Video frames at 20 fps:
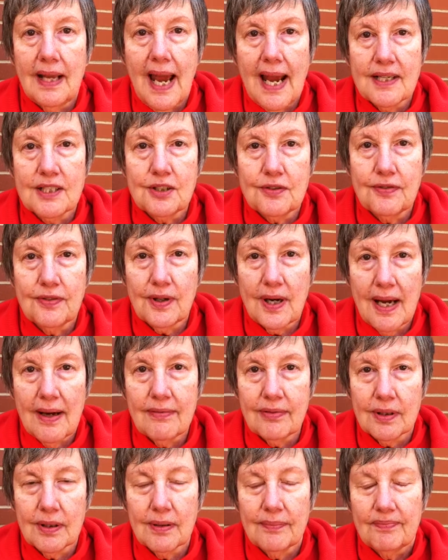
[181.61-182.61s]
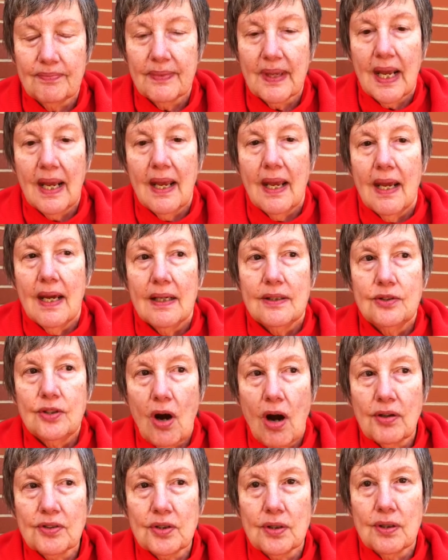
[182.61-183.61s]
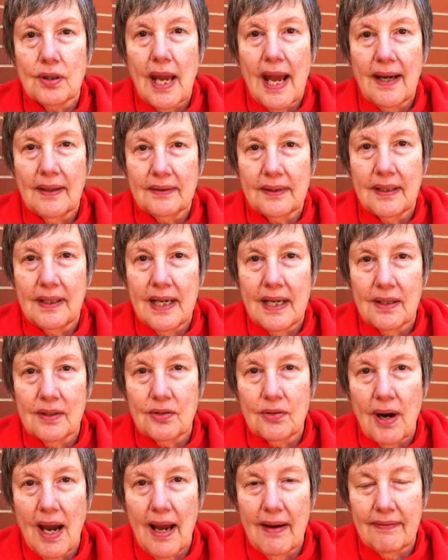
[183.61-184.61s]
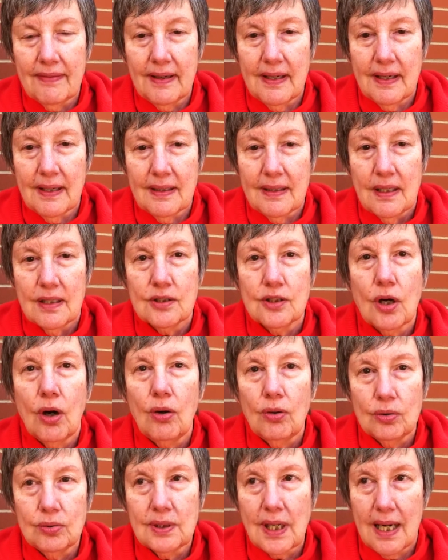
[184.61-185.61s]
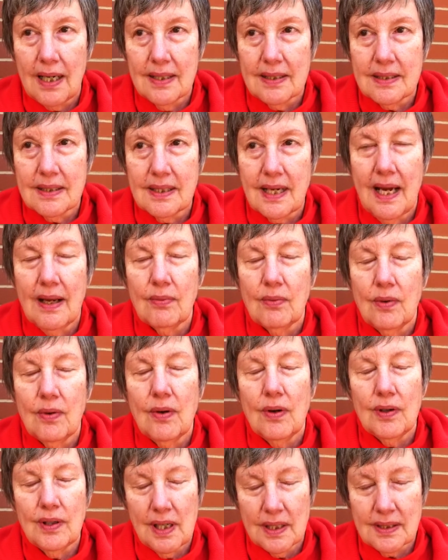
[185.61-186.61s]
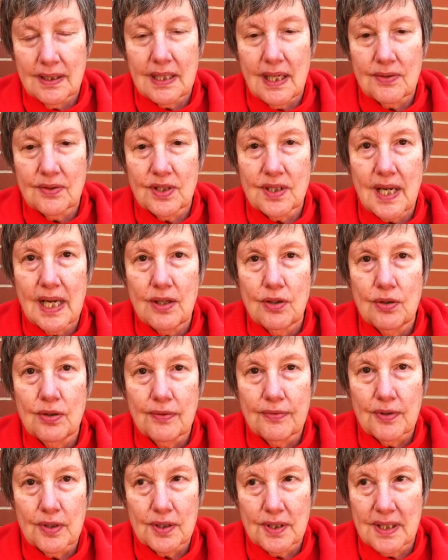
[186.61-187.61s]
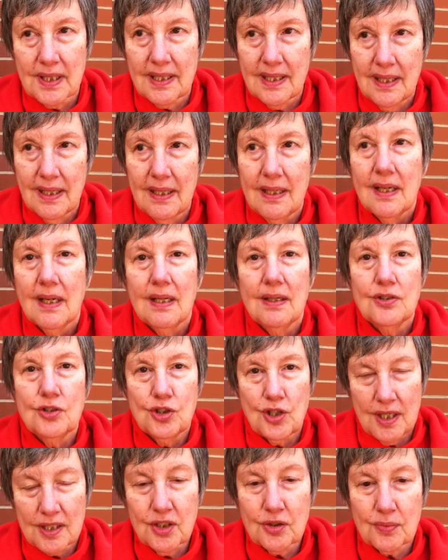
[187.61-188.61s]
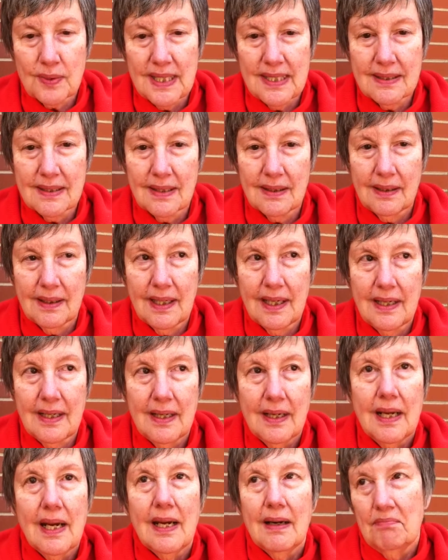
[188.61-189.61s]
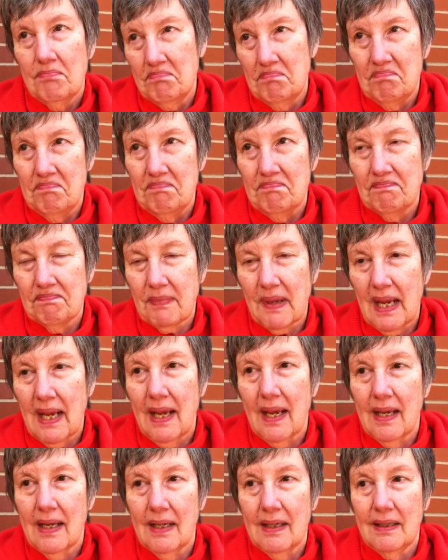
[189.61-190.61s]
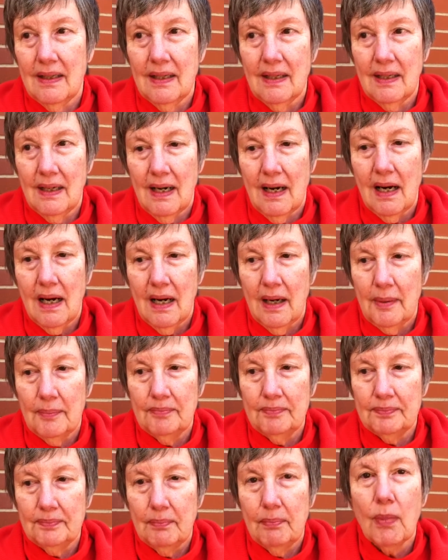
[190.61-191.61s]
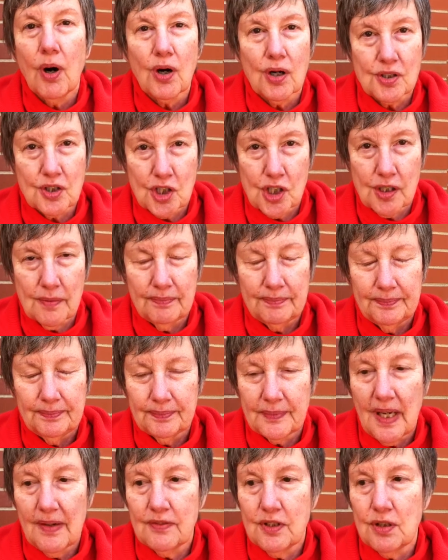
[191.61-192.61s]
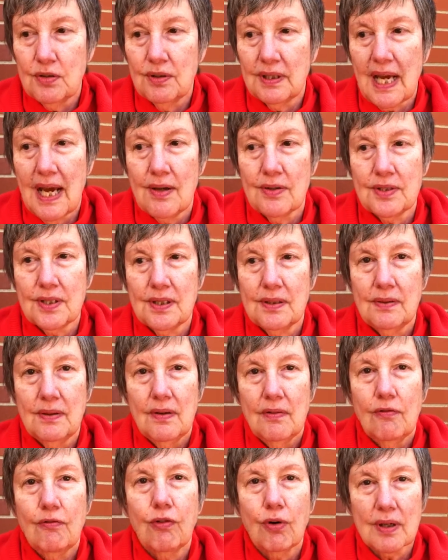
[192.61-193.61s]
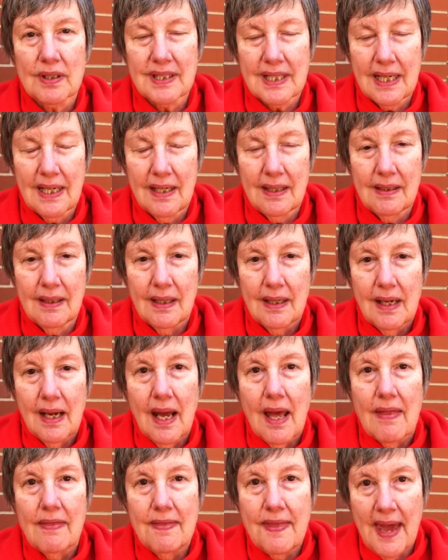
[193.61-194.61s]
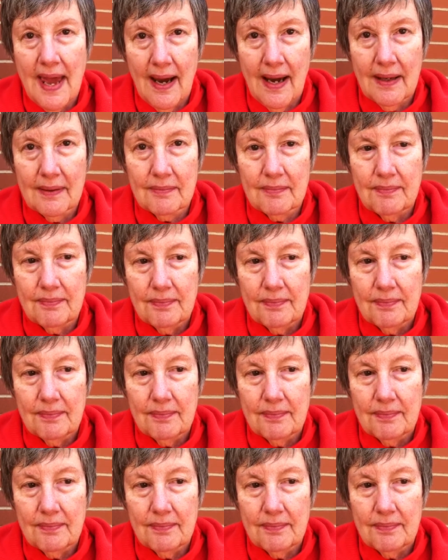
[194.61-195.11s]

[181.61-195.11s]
last forever. Dr. Anthony Ingraffia told us at Youngstown State University just recently in March of 2014 that